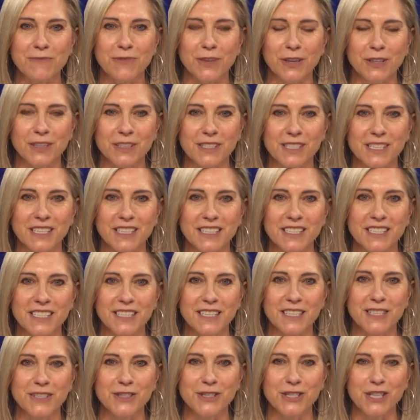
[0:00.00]

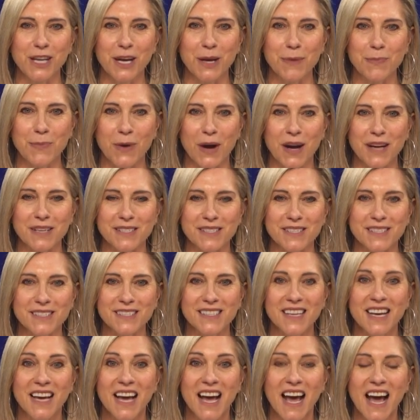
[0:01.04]
volatility in share
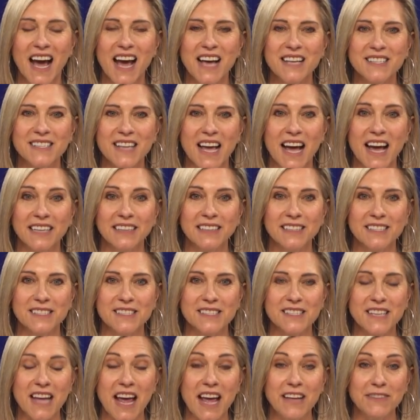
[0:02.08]
prices as
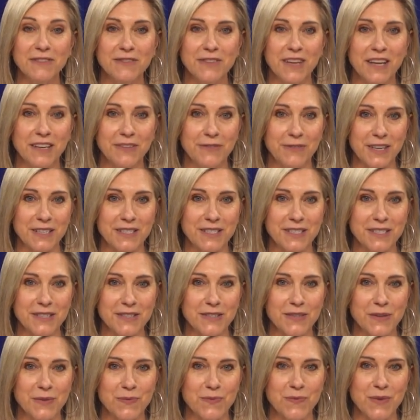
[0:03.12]
analysts and
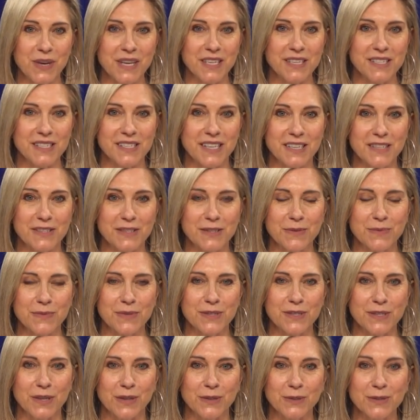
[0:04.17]
investors reassess the
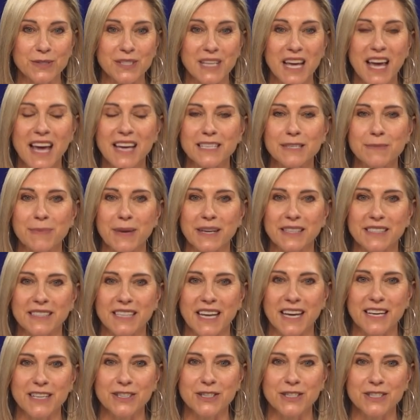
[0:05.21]
results,
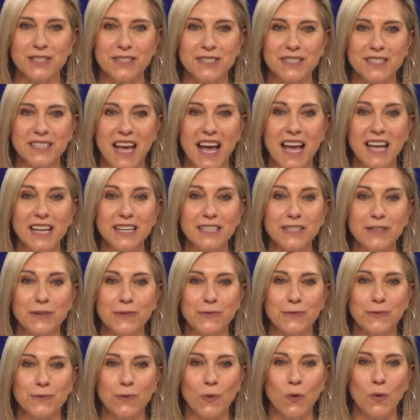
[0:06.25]
expectations, and
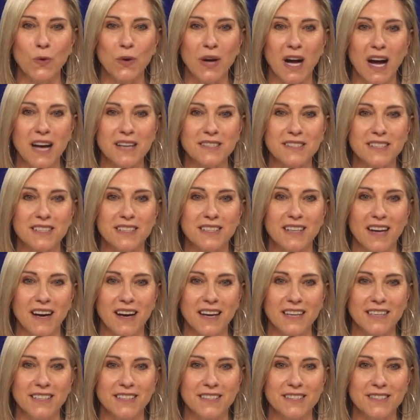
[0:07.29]
forecast
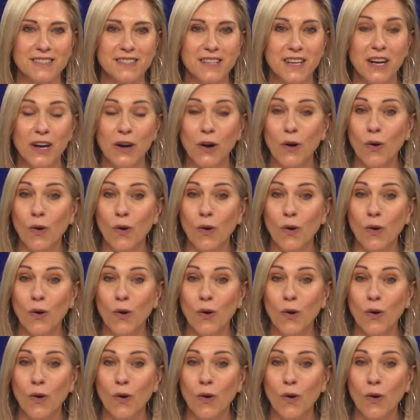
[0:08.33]
guidance,